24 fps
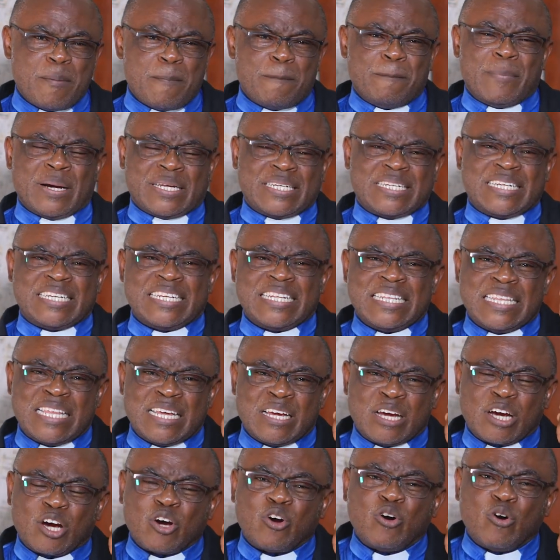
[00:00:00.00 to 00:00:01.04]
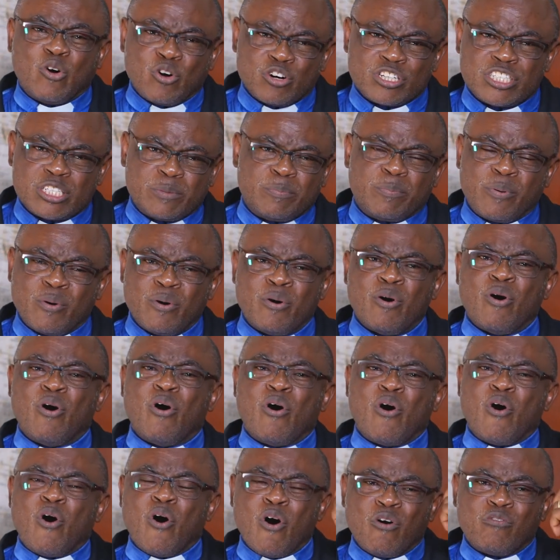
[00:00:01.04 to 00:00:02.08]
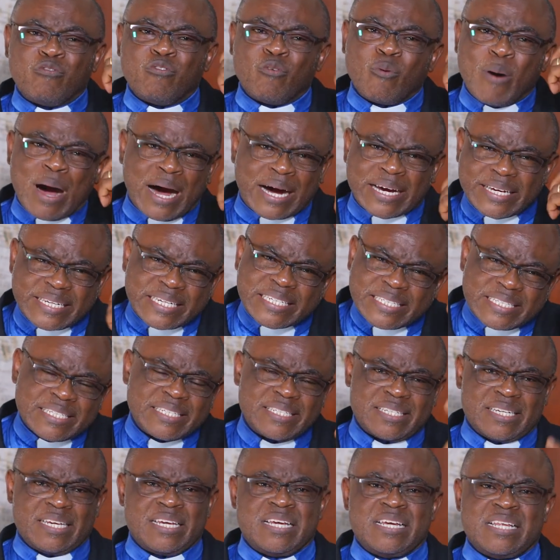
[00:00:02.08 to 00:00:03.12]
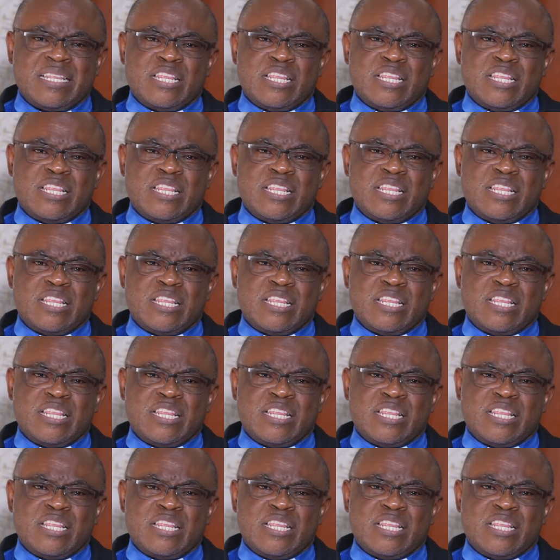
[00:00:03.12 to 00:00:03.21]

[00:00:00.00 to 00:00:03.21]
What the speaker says: But the gospel of works,